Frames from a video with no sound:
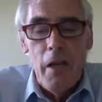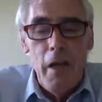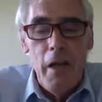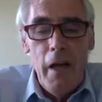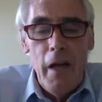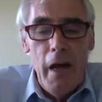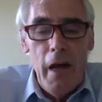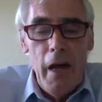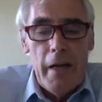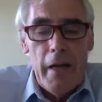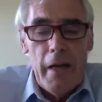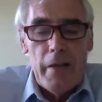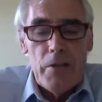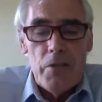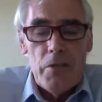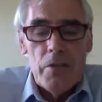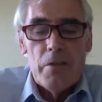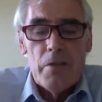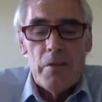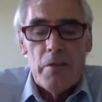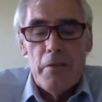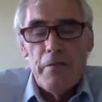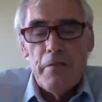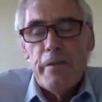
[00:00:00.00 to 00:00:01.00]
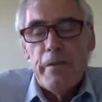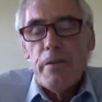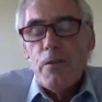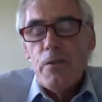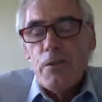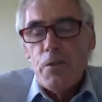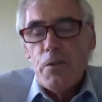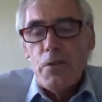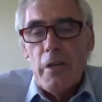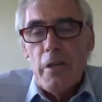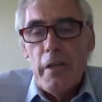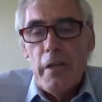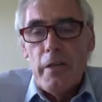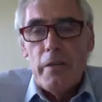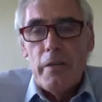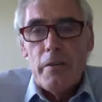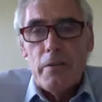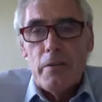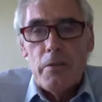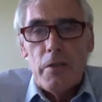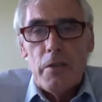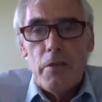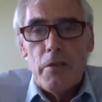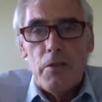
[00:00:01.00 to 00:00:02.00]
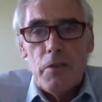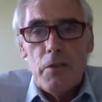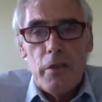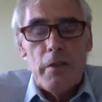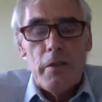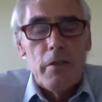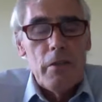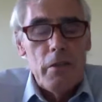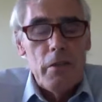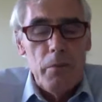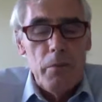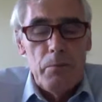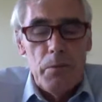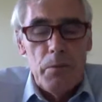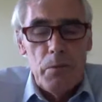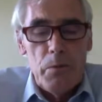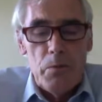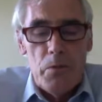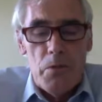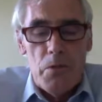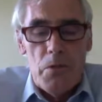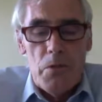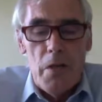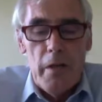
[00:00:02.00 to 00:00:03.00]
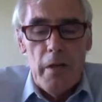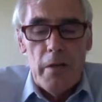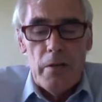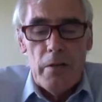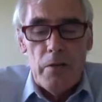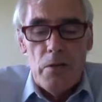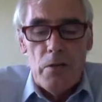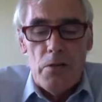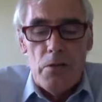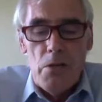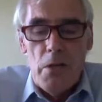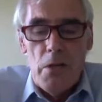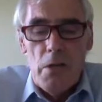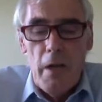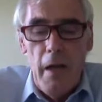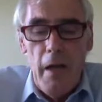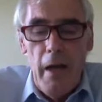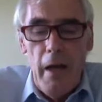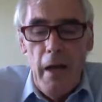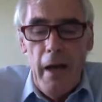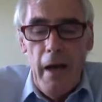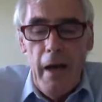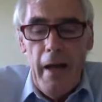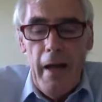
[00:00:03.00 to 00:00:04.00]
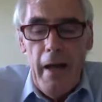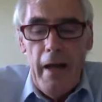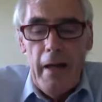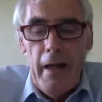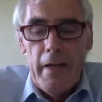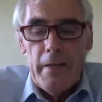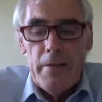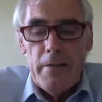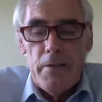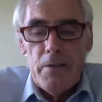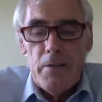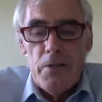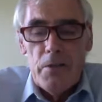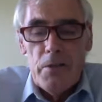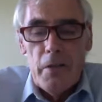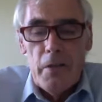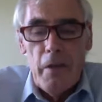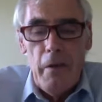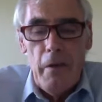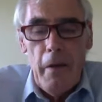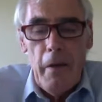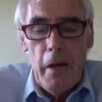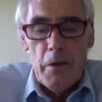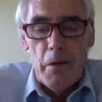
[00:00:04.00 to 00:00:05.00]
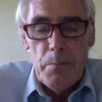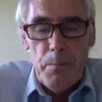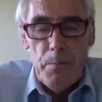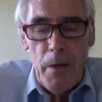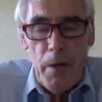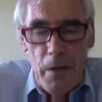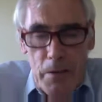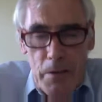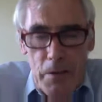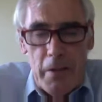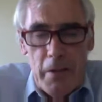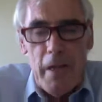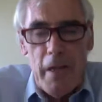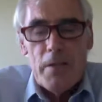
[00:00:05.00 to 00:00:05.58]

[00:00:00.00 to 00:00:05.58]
a certificate in teaching computer science, and as part of that